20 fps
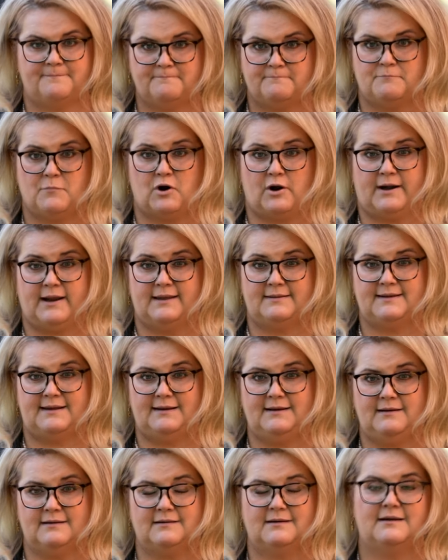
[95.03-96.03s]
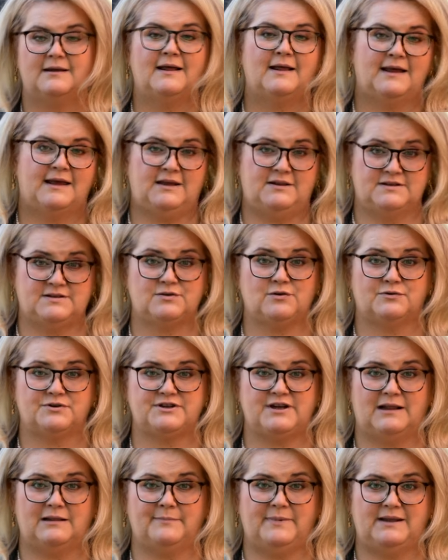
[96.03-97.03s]
marketing in
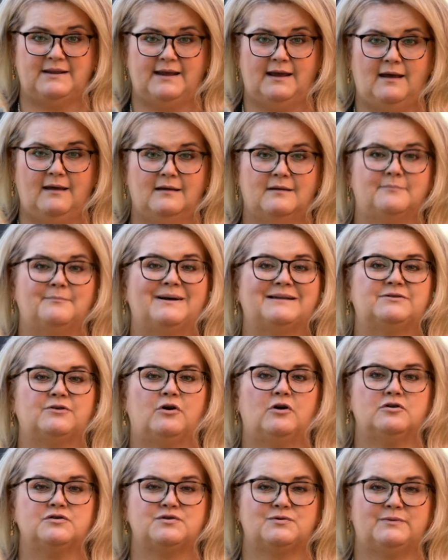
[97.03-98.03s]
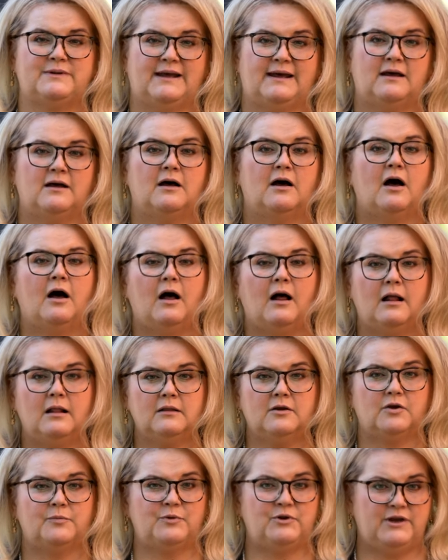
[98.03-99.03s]
social media, but also the
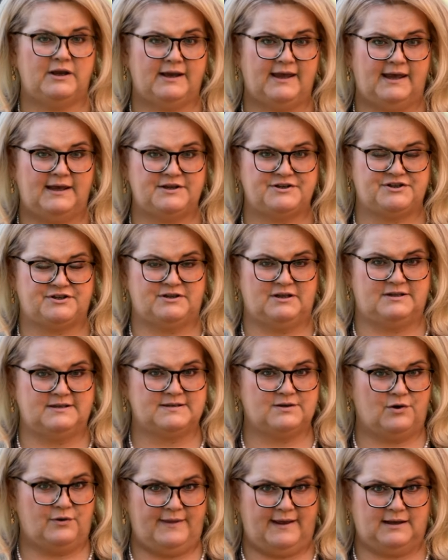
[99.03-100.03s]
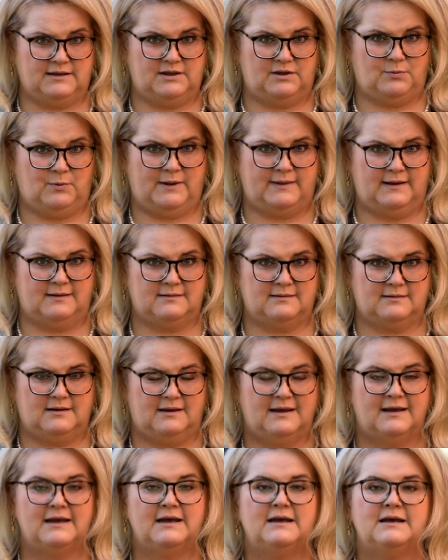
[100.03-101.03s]
whole communication that is connected with it.
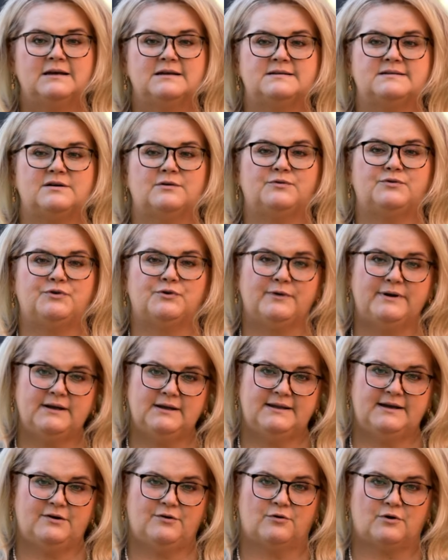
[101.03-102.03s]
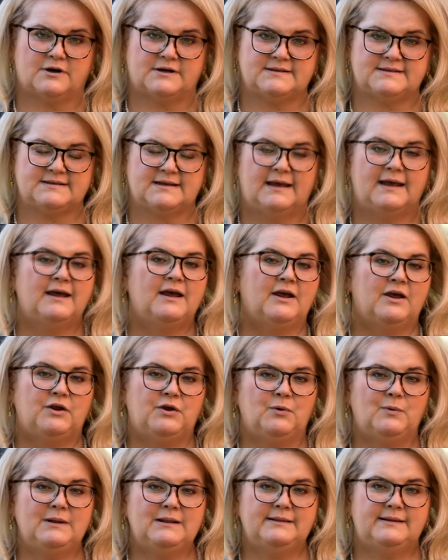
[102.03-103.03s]
So during the course,
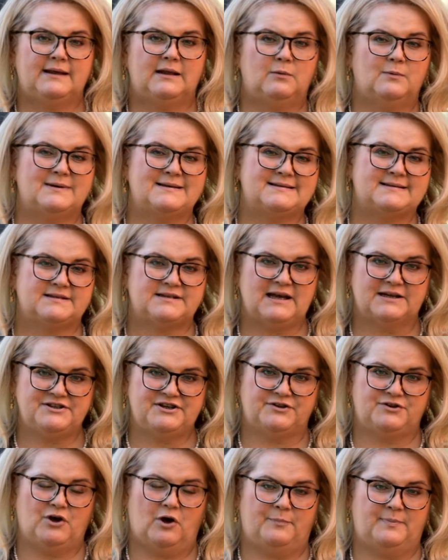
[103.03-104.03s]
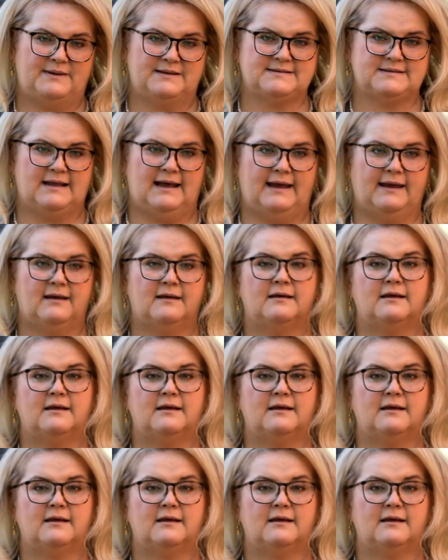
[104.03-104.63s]
you will deal with such a topics like